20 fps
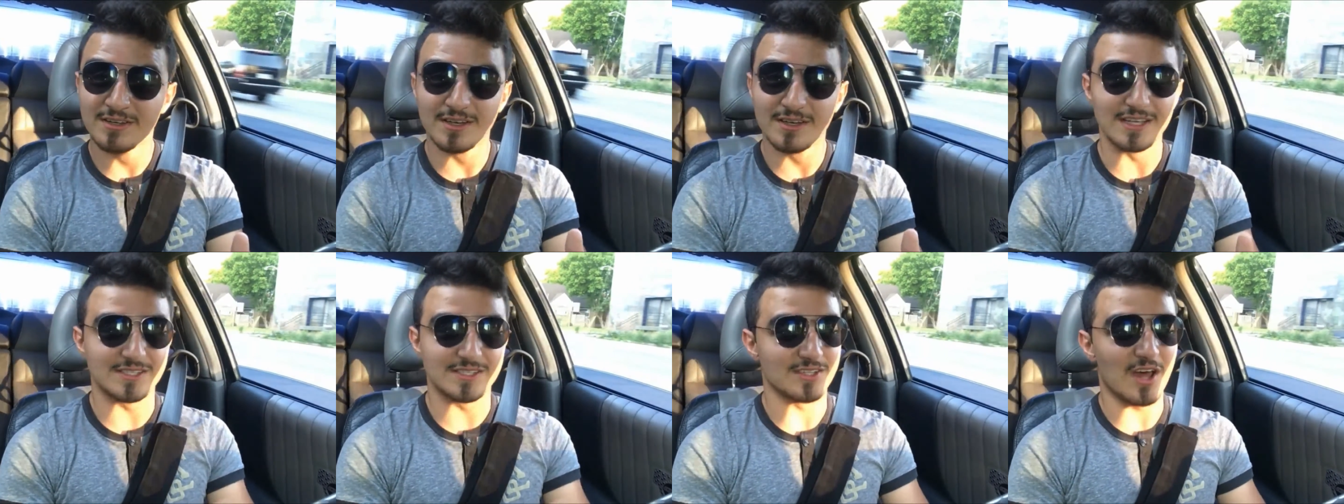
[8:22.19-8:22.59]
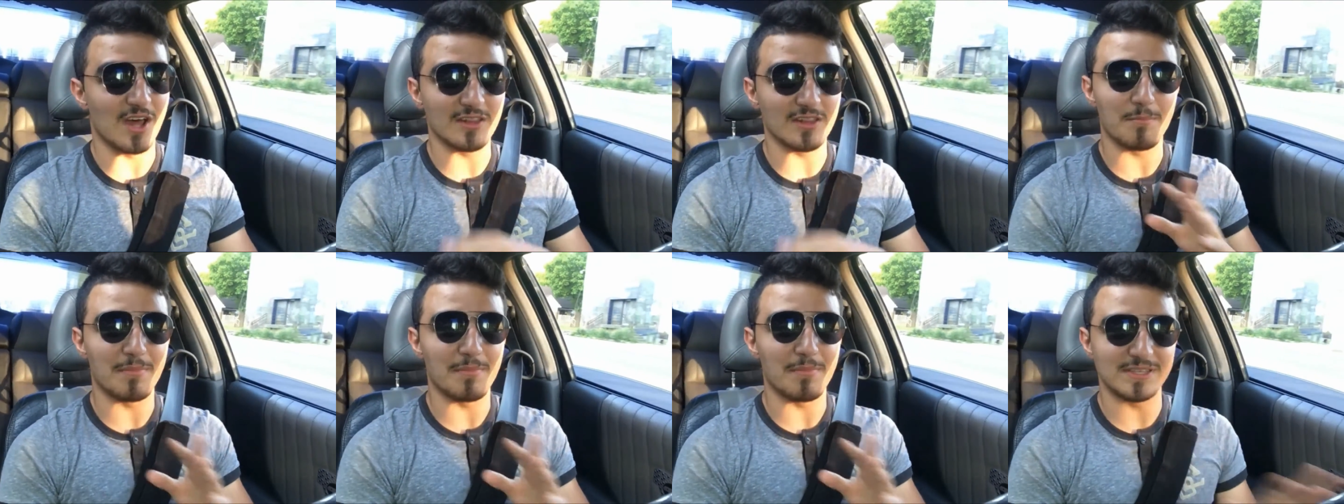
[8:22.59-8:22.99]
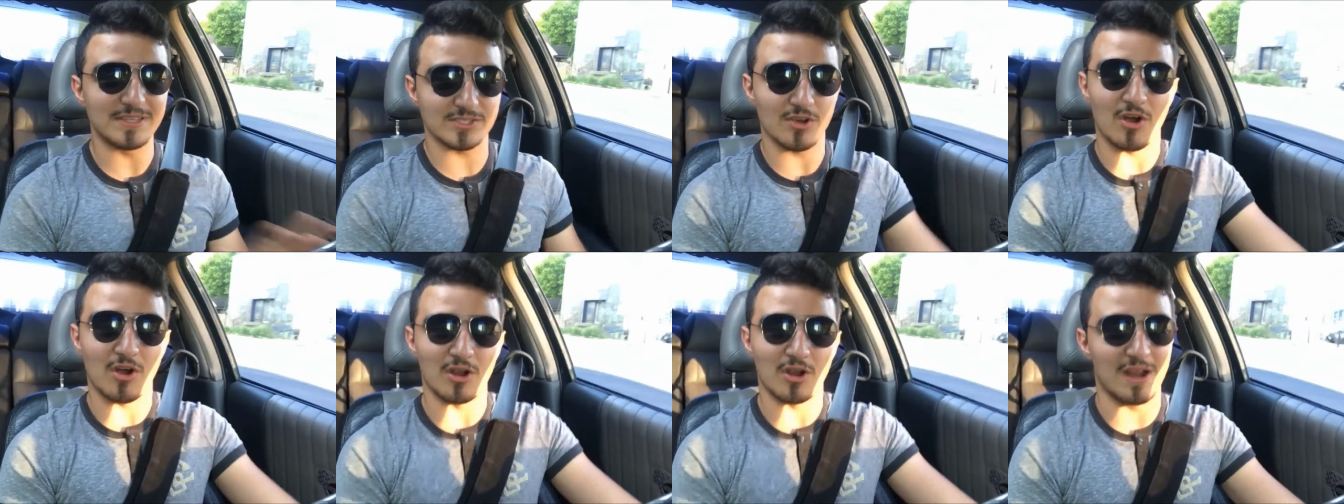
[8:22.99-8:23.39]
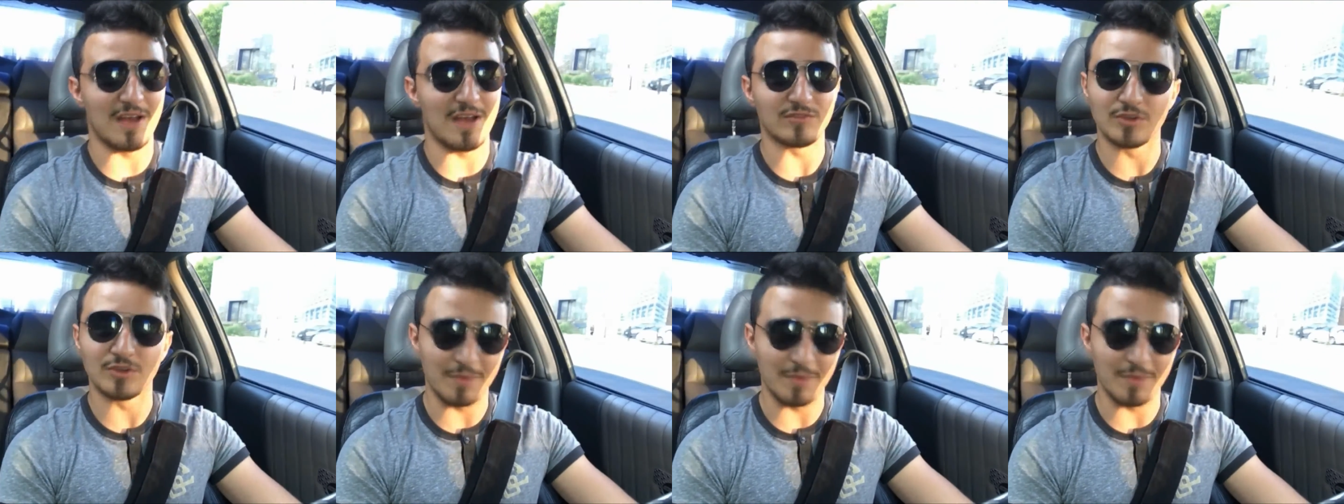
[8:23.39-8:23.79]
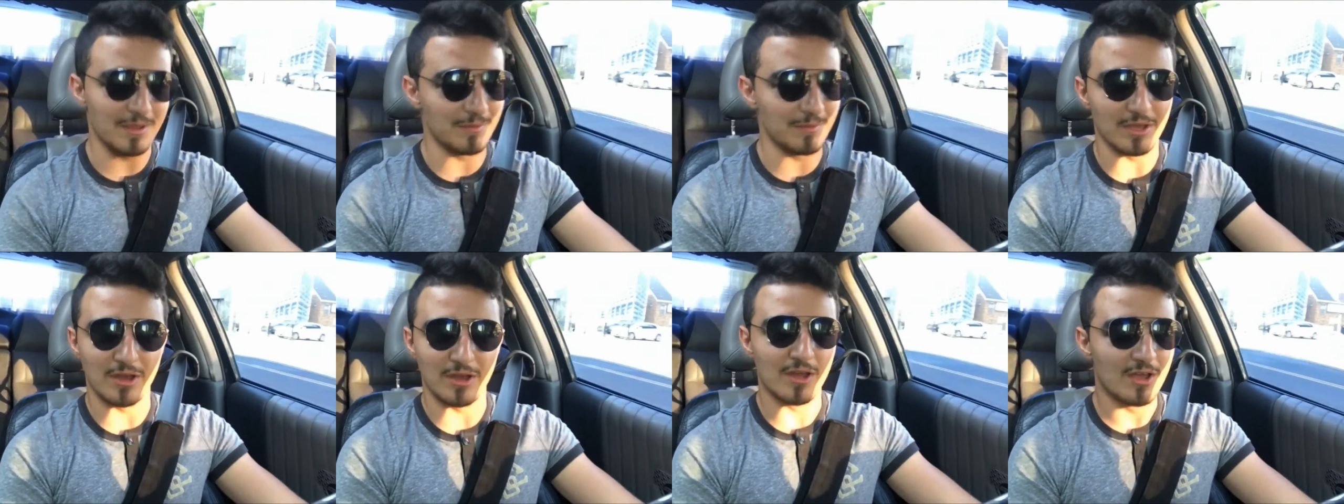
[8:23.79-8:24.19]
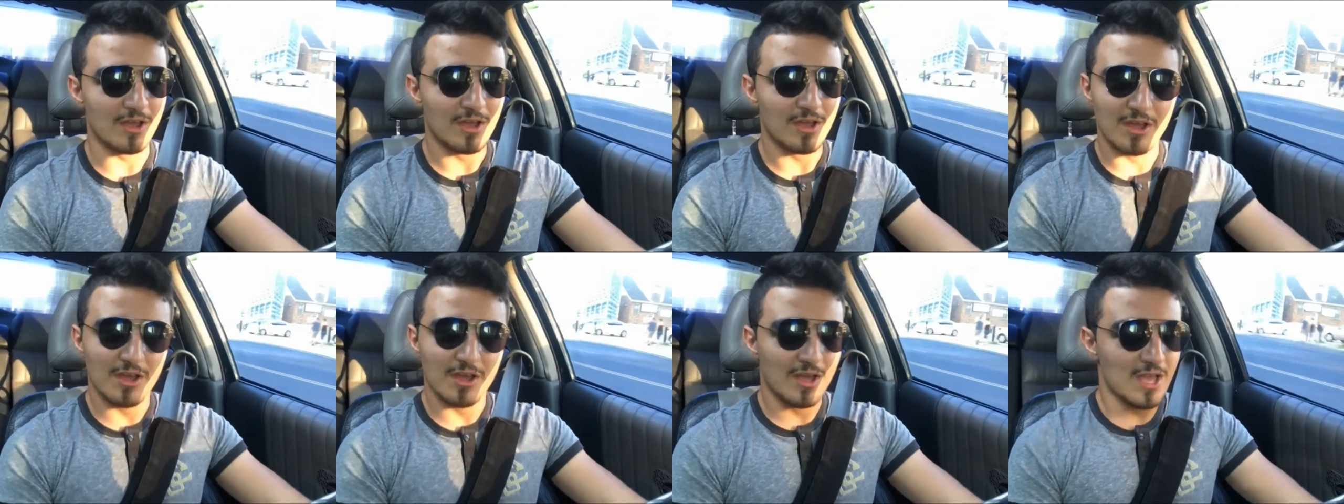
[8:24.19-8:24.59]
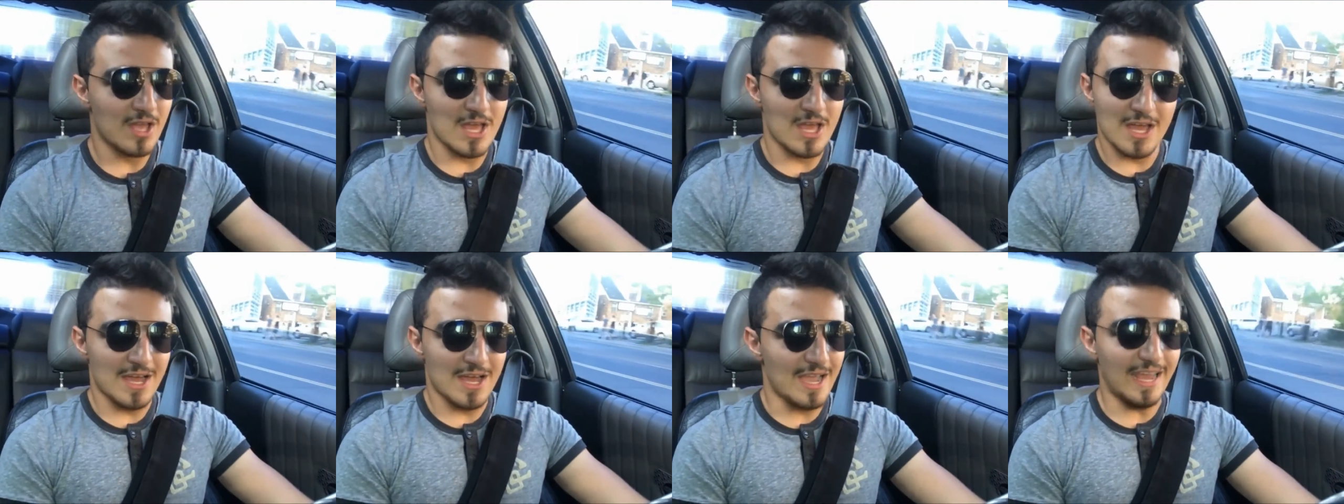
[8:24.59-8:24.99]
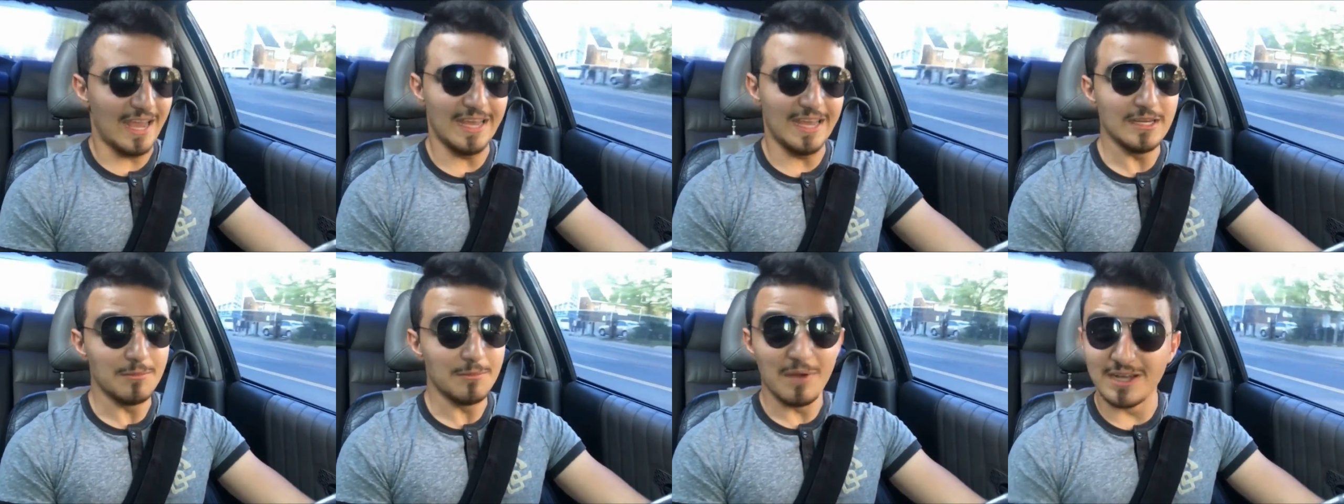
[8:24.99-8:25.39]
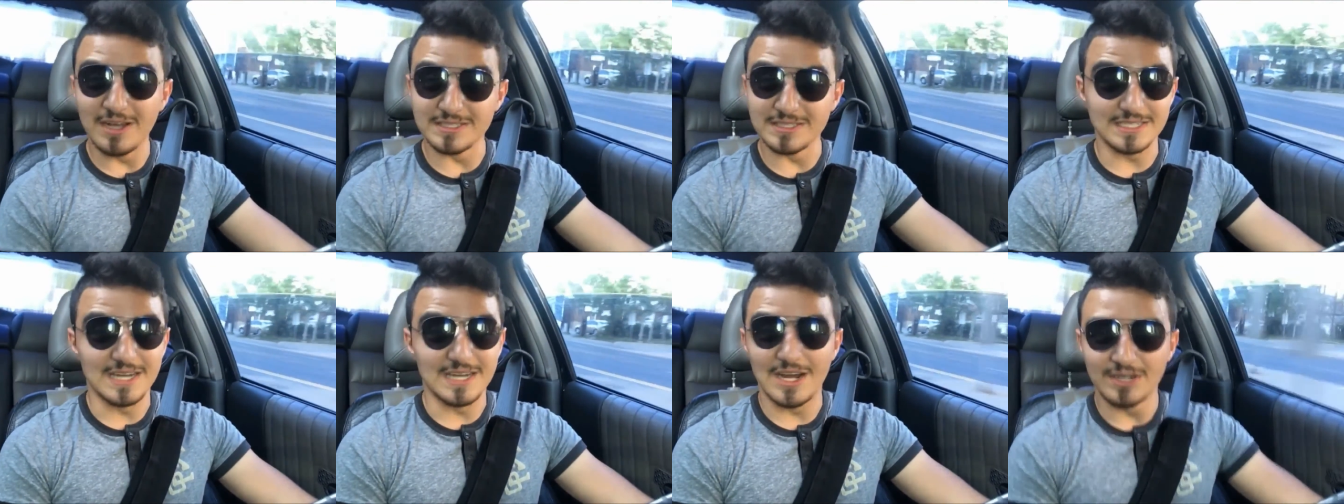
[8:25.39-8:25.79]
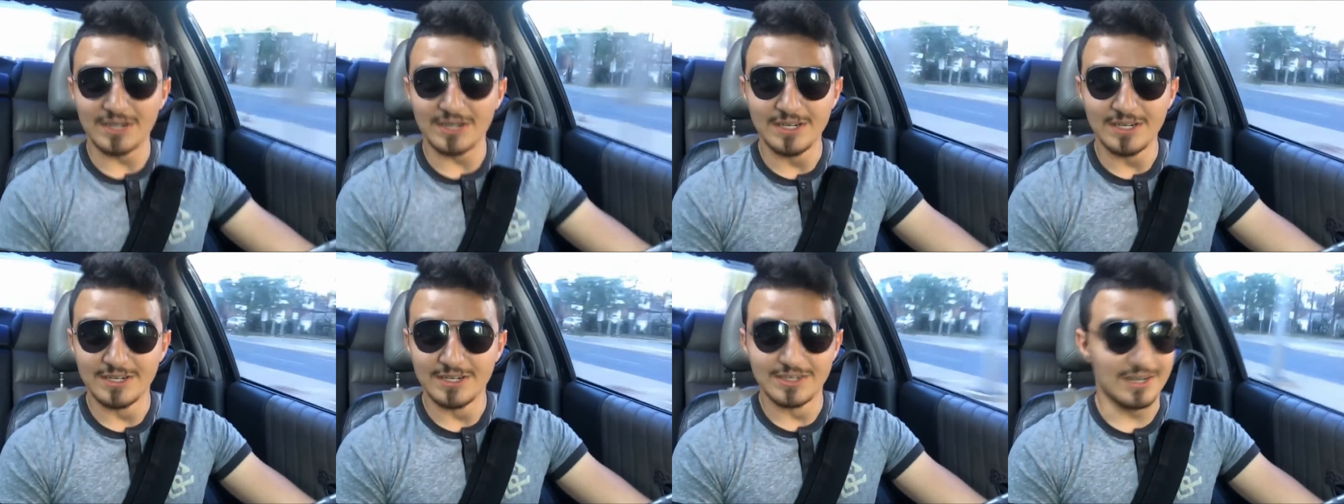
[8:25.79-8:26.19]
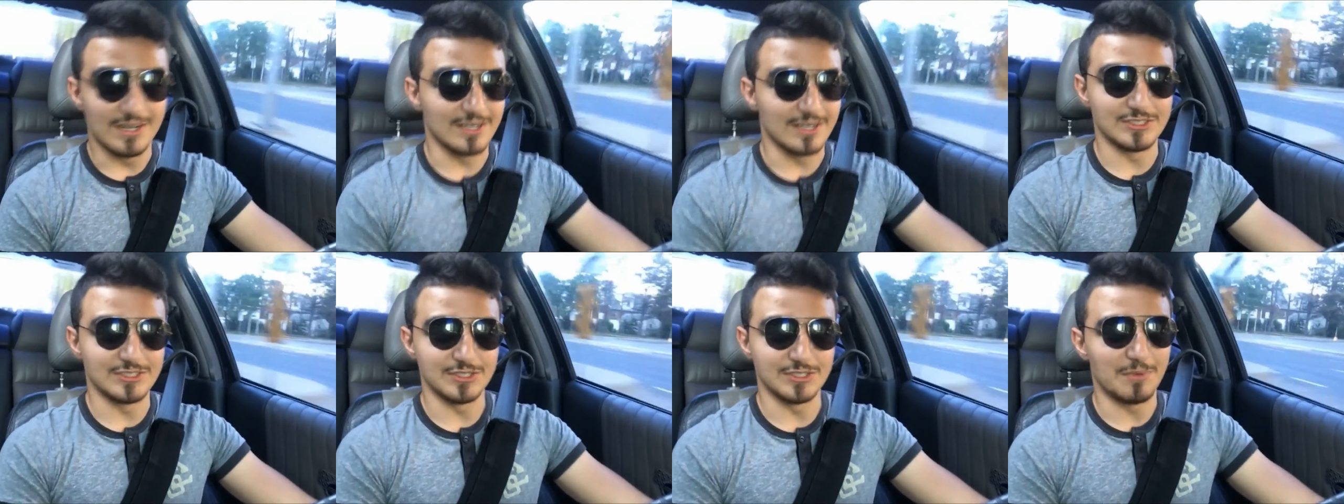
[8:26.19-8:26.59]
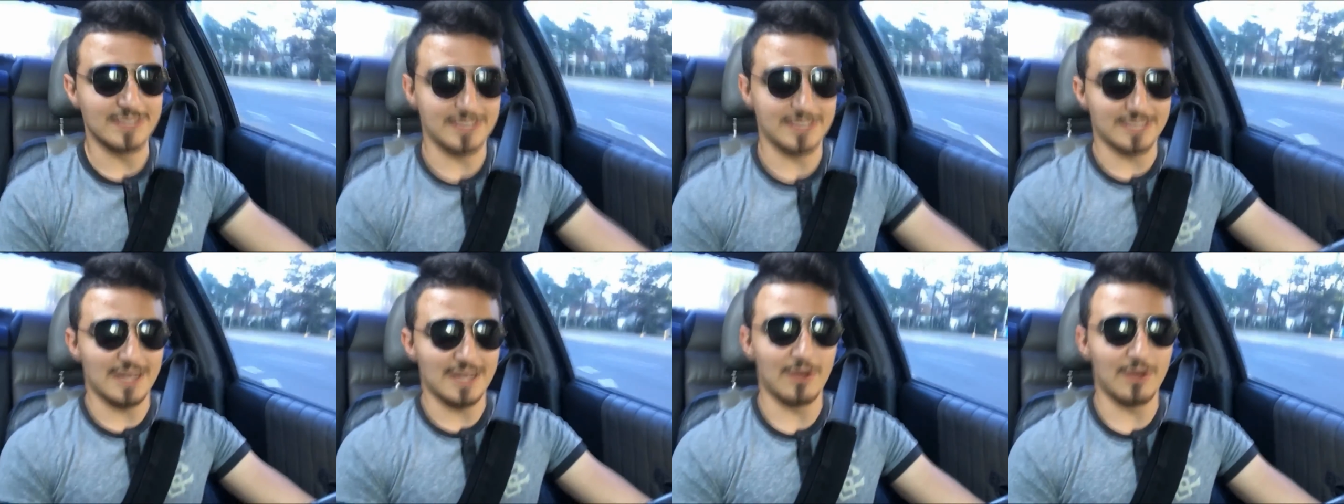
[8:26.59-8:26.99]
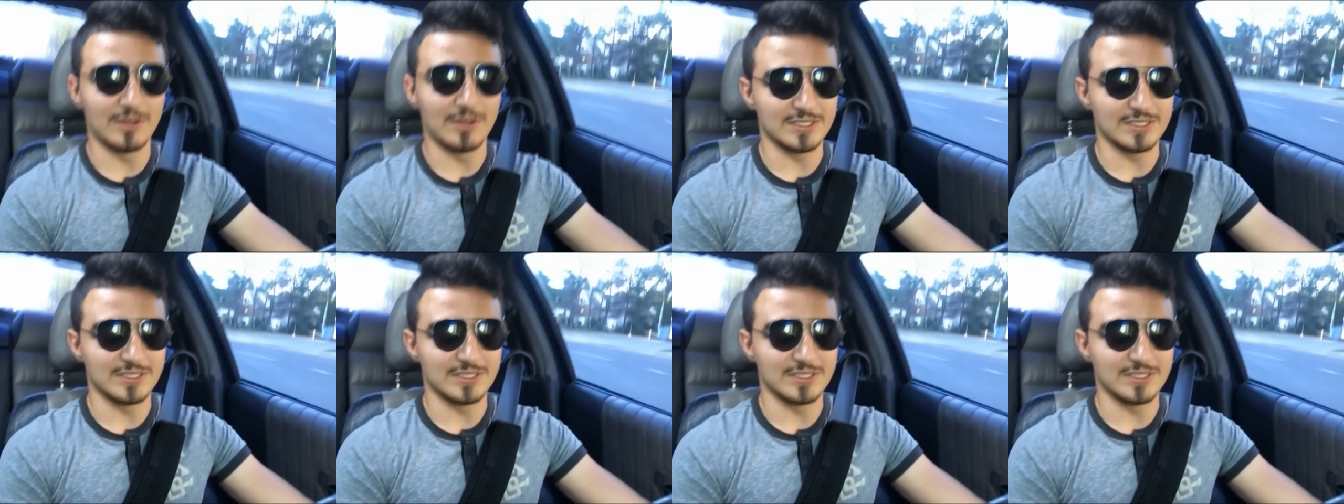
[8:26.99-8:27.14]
It's not the best car after maybe 80 miles an hour, 100 miles an hour.